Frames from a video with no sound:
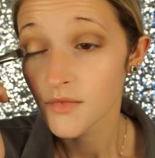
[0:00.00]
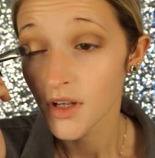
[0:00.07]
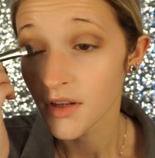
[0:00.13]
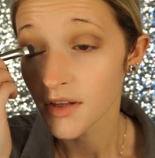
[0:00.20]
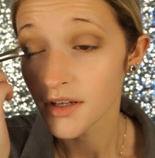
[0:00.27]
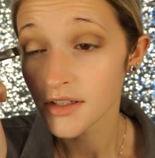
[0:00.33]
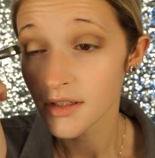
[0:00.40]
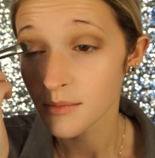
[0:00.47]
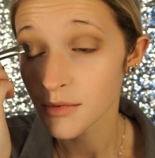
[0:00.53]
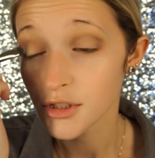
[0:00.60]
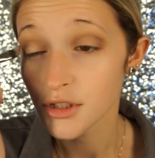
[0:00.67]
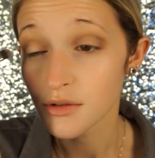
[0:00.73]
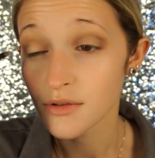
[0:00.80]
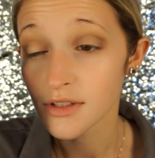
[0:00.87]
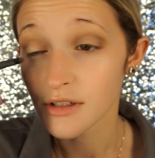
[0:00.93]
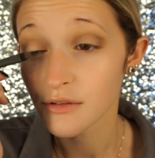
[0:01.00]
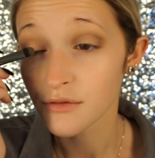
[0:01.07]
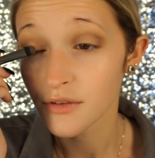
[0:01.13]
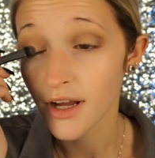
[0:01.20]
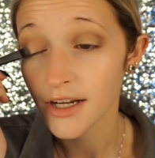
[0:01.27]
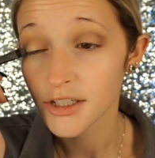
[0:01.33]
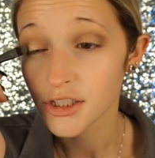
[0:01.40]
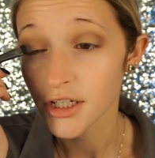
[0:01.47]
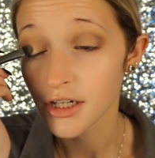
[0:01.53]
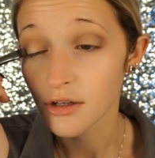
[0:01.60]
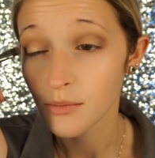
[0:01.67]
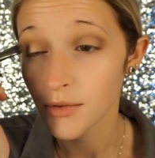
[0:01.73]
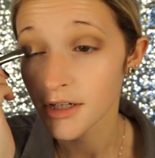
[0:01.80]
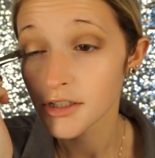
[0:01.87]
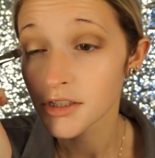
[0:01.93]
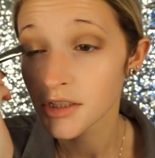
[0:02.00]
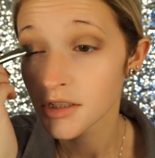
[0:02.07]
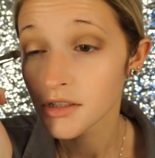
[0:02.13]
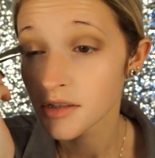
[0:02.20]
And this, I'm just using a flat shader brush.